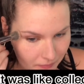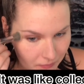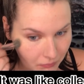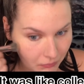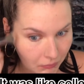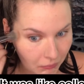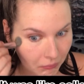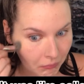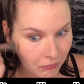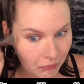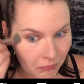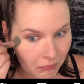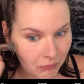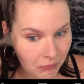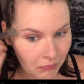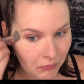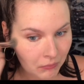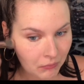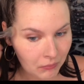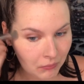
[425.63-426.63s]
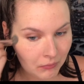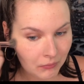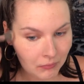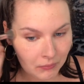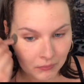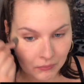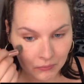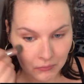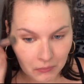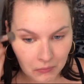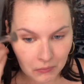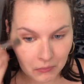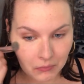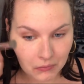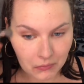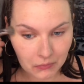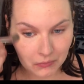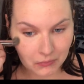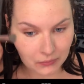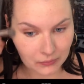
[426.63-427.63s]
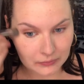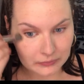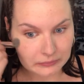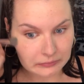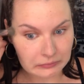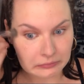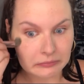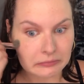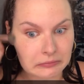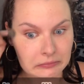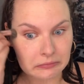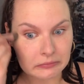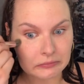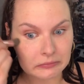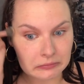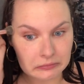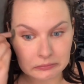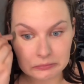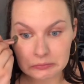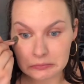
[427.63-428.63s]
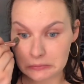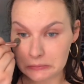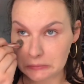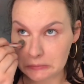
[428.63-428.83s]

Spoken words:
[no speech]